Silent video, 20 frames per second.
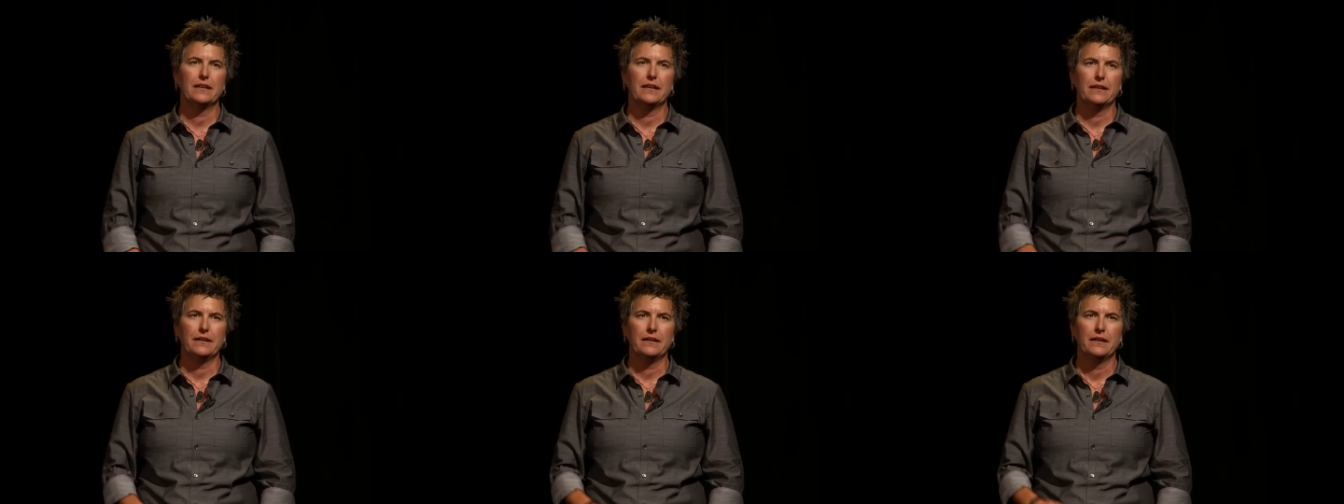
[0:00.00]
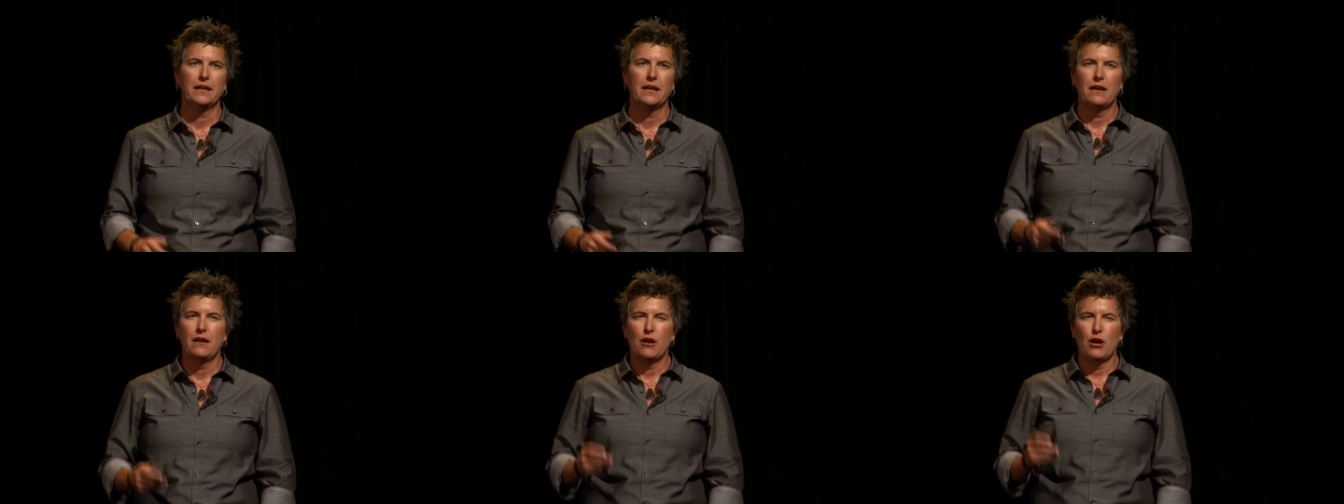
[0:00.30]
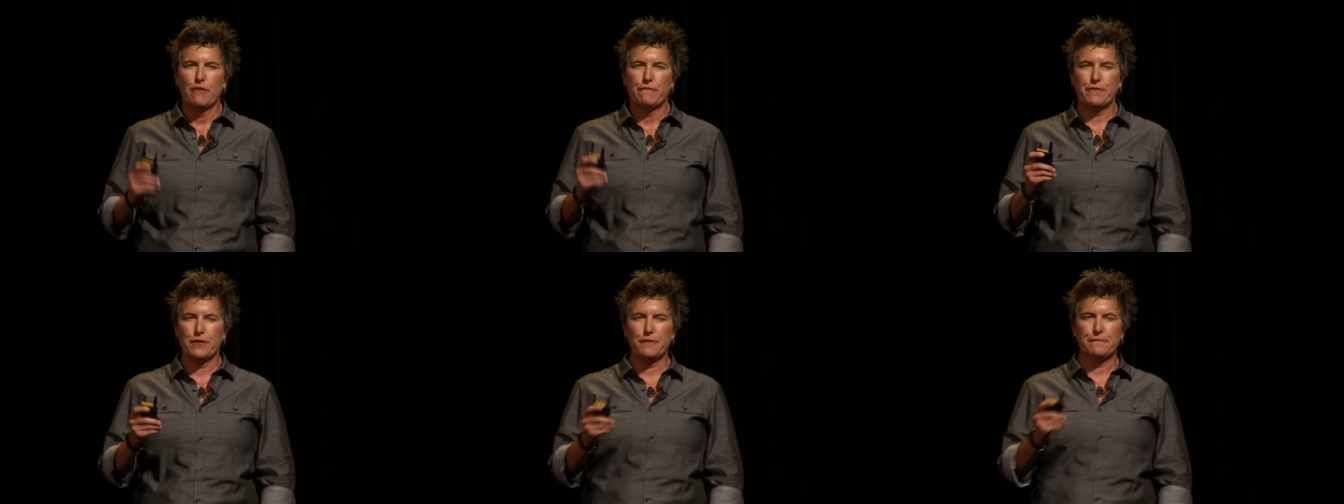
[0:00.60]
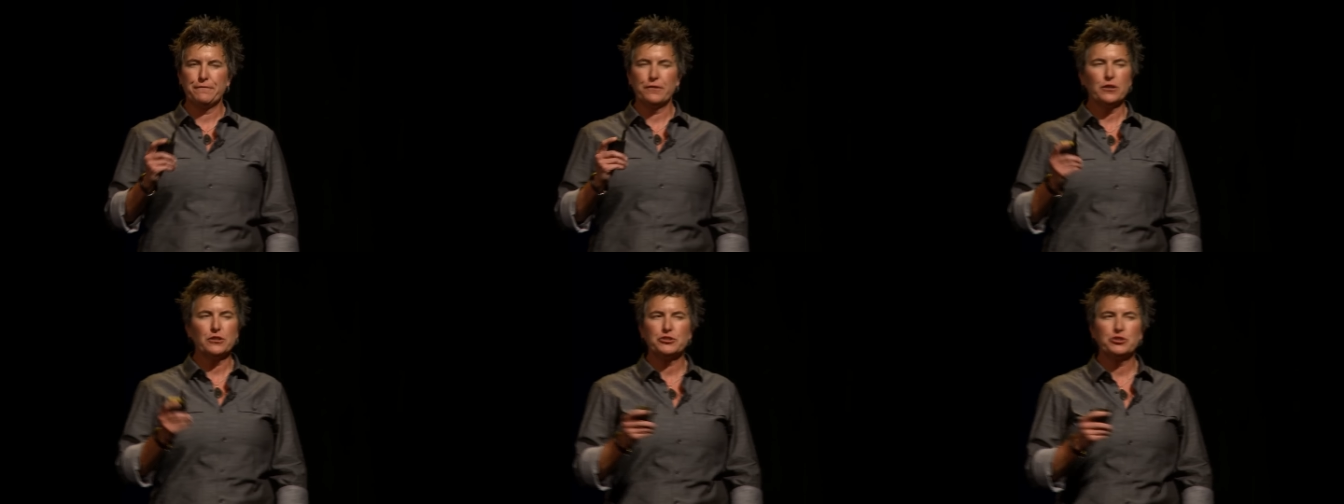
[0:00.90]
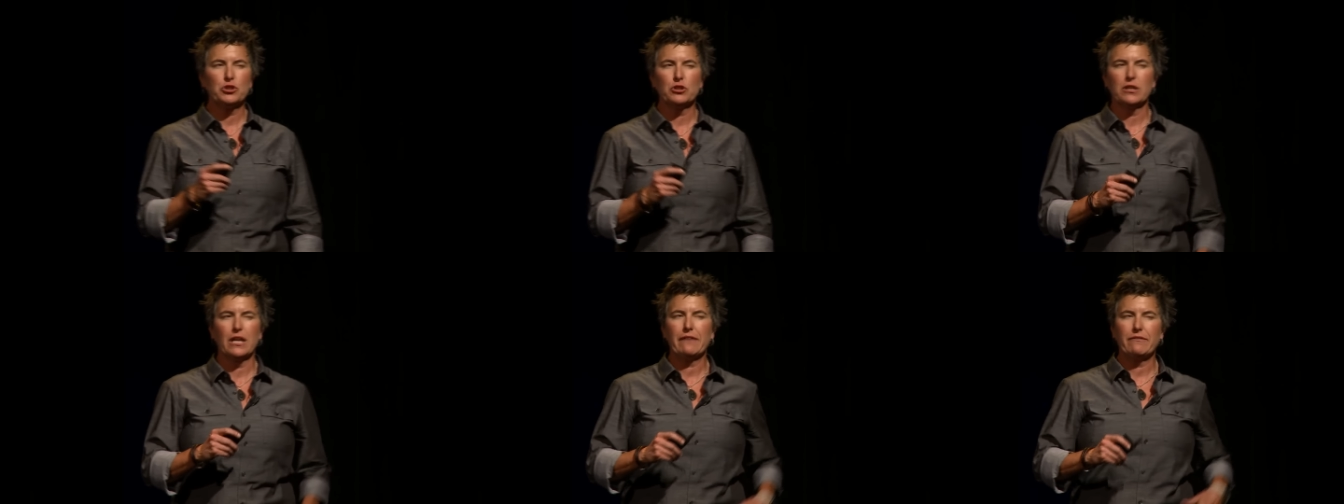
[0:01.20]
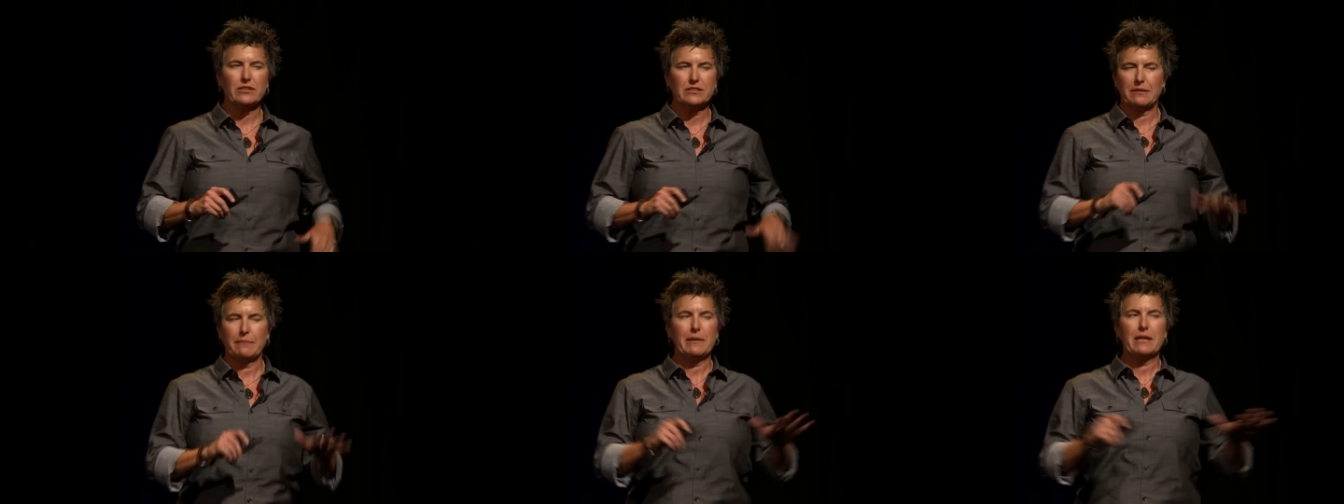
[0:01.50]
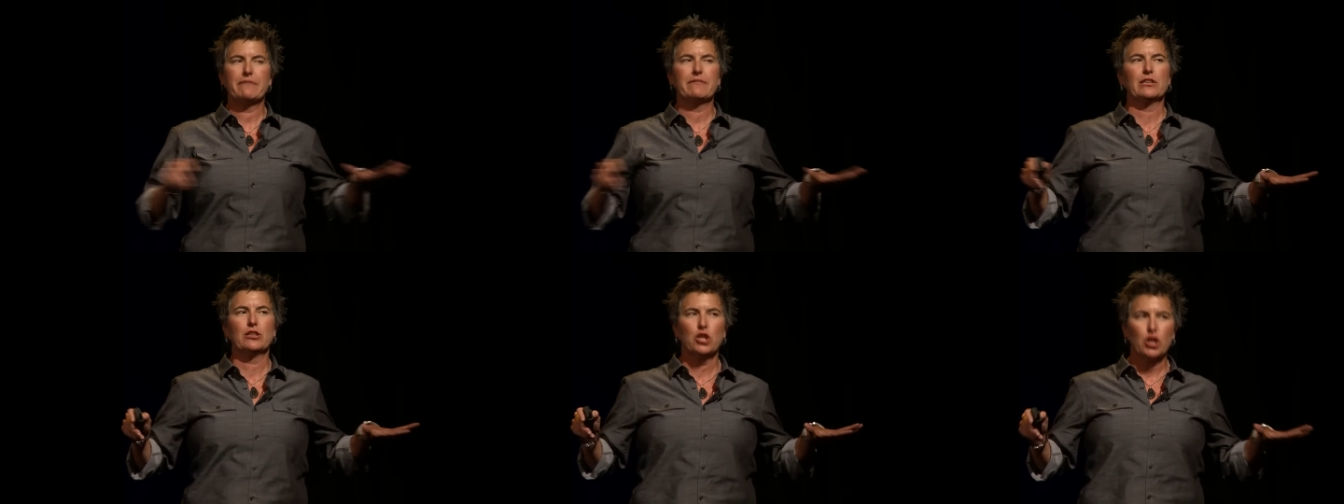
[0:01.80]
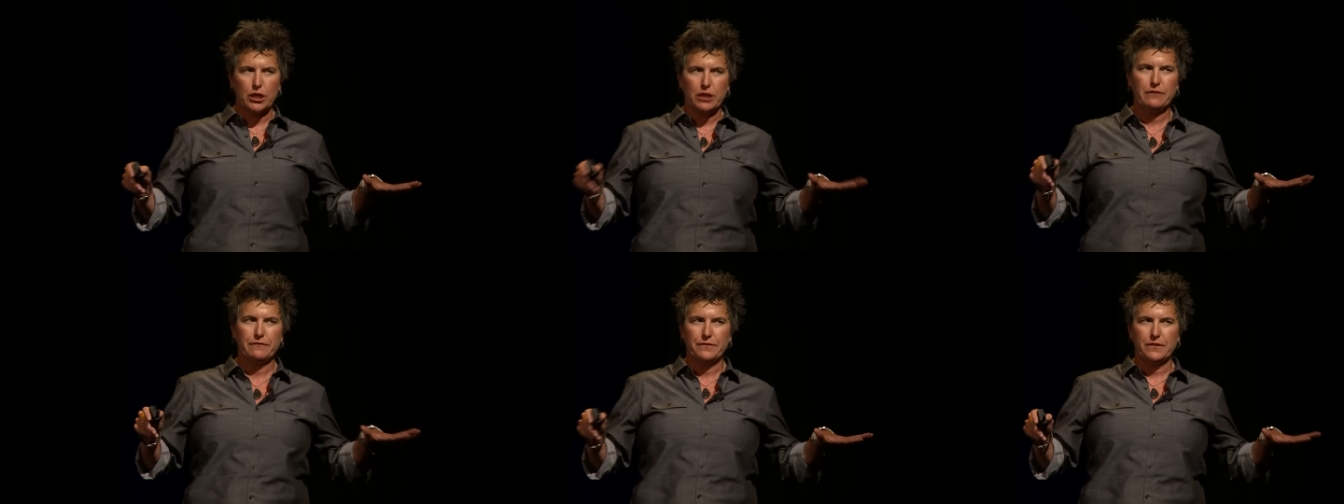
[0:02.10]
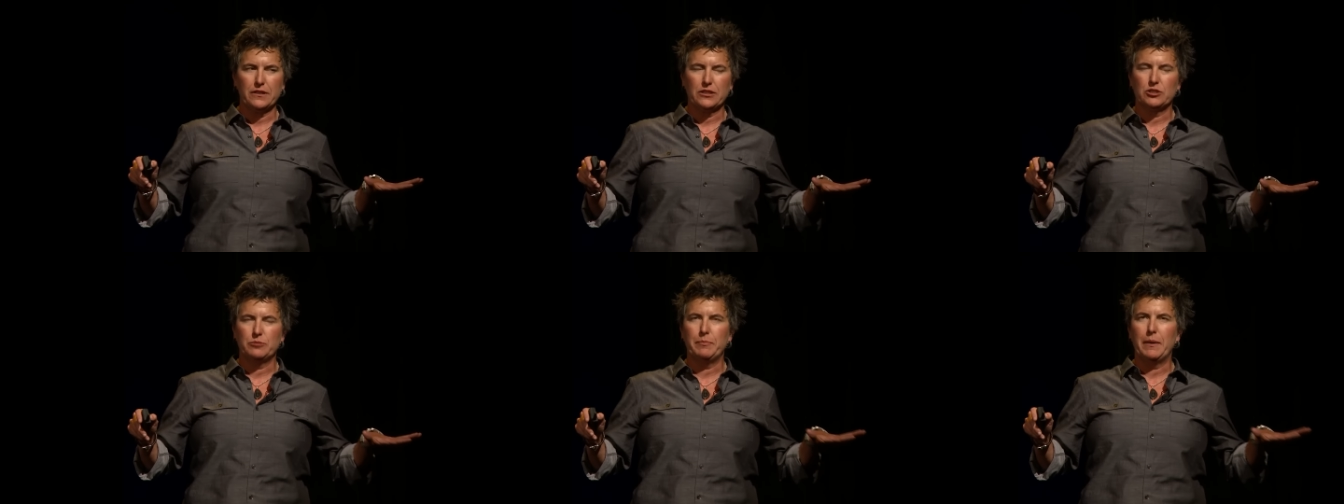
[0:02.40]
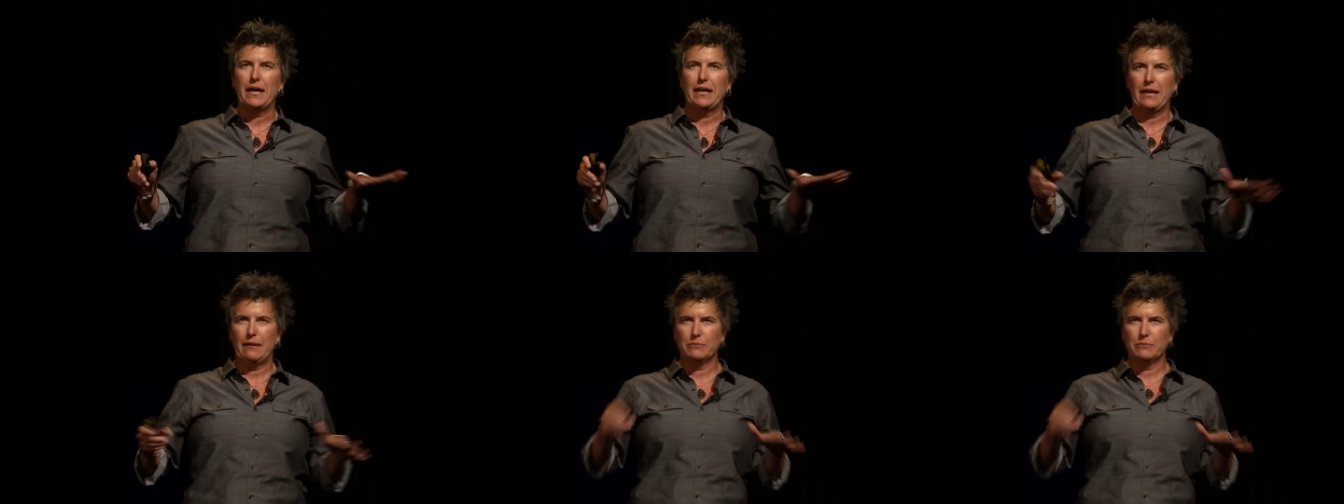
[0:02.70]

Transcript: And for the first two levels, I'm not even looking for a spot.